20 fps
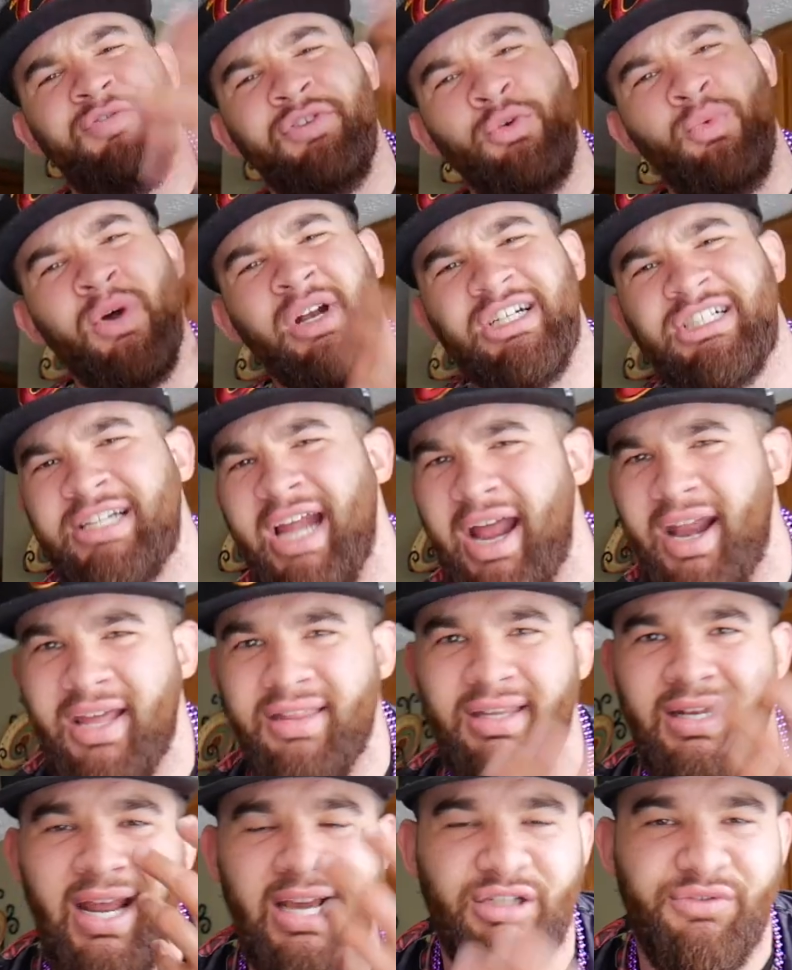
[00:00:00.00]
If you want to shout
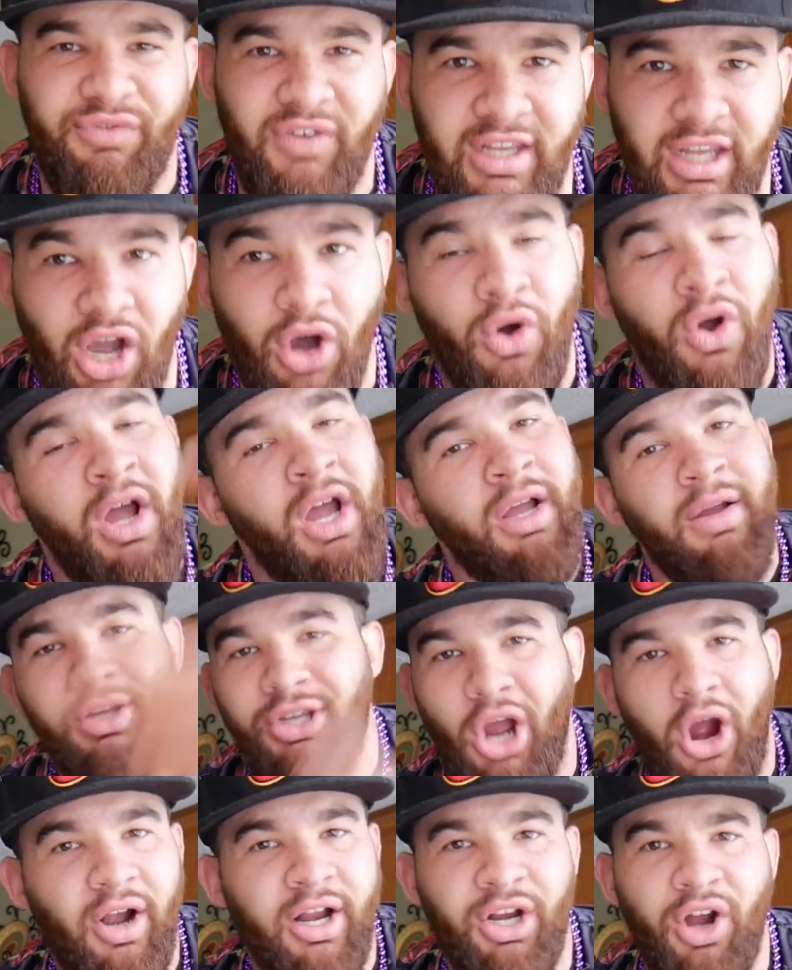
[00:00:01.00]
out in the next video,
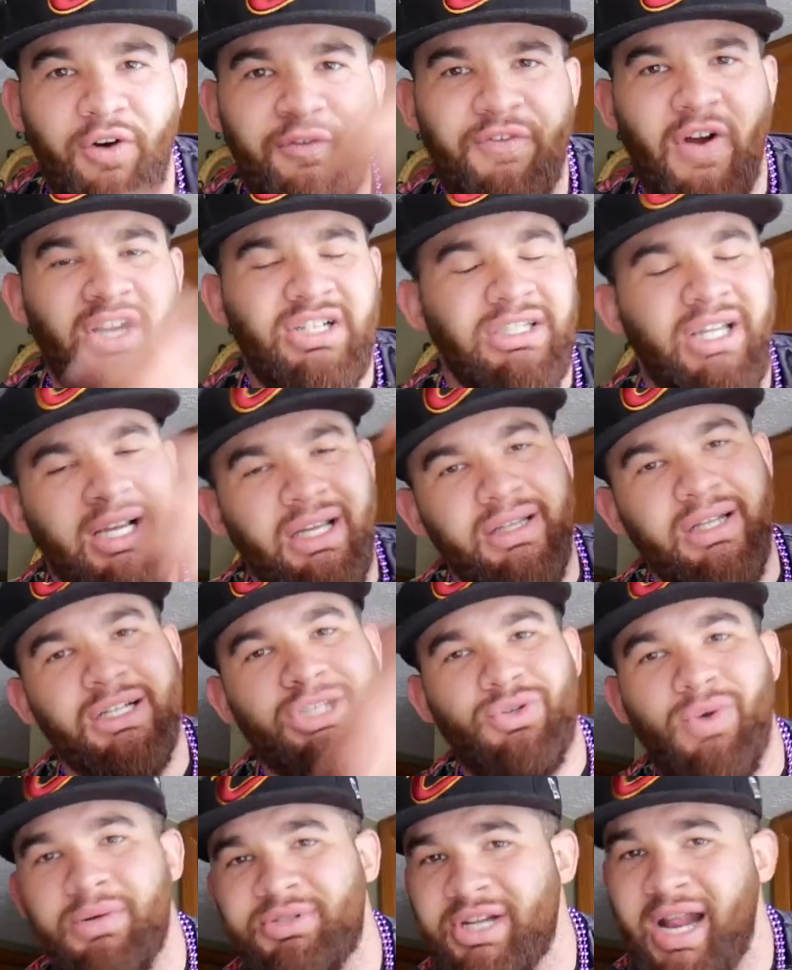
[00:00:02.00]
you already know, first link in the
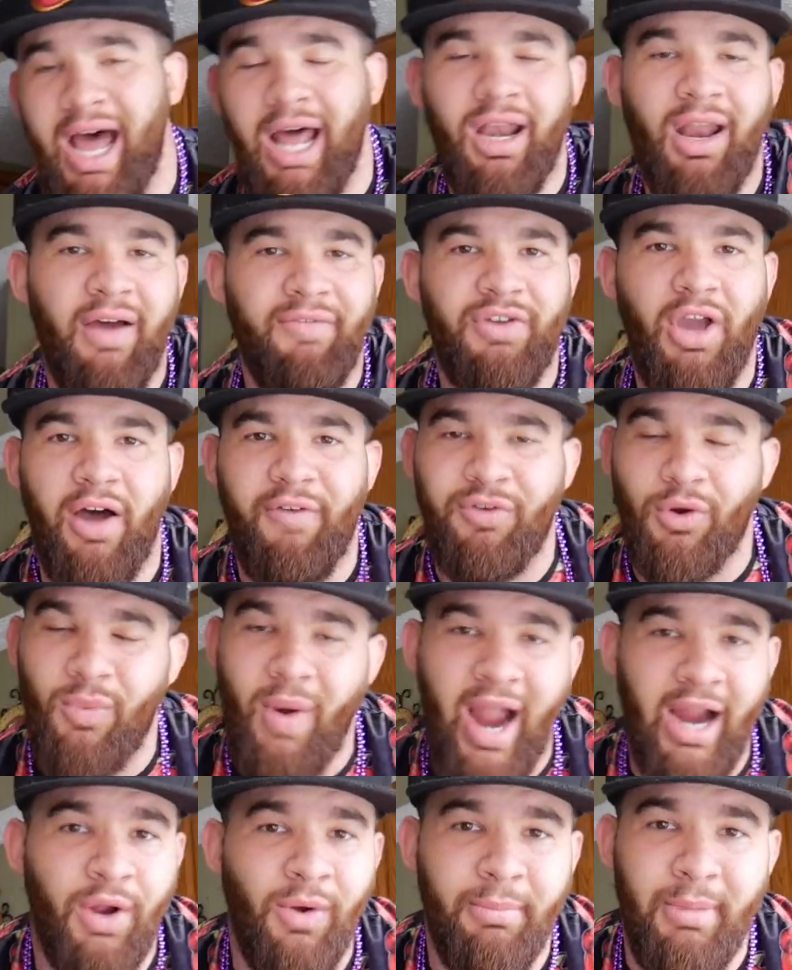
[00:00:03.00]
description. I love y'all for
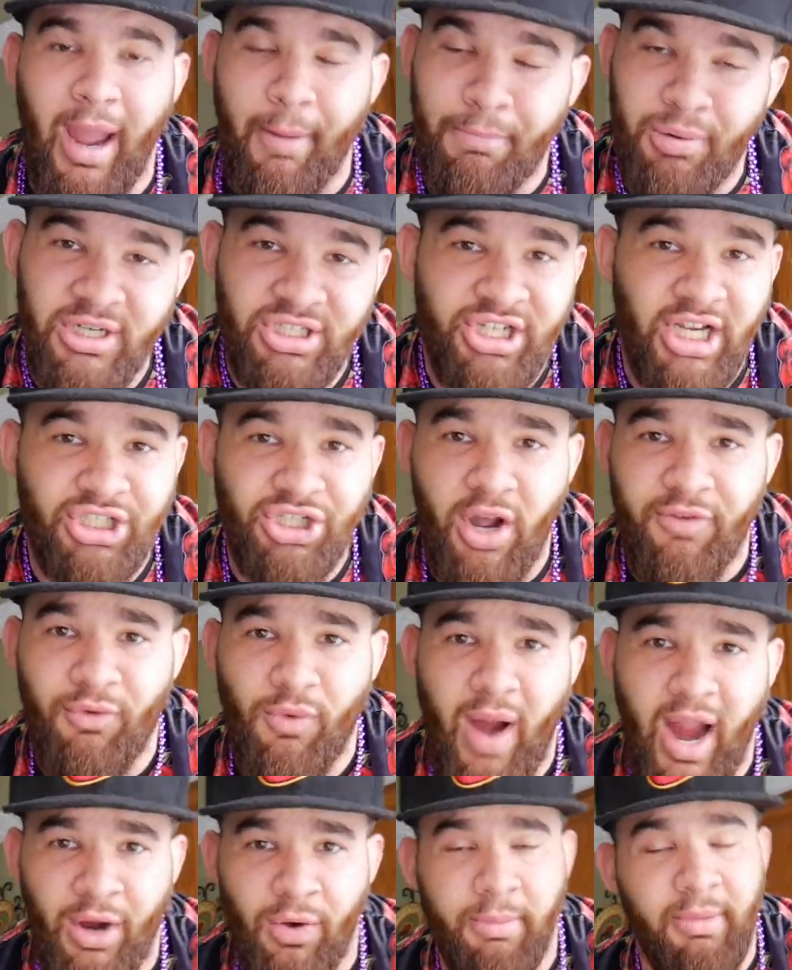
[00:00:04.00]
rocking with me. I appreciate y'all for
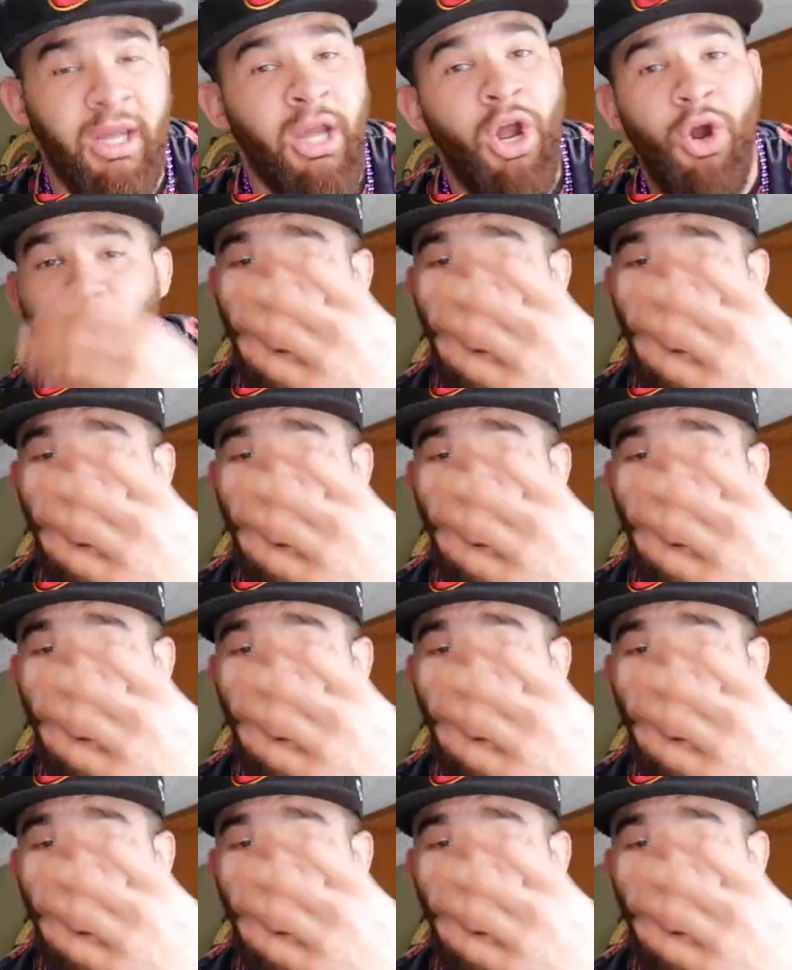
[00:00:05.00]
rocking with me.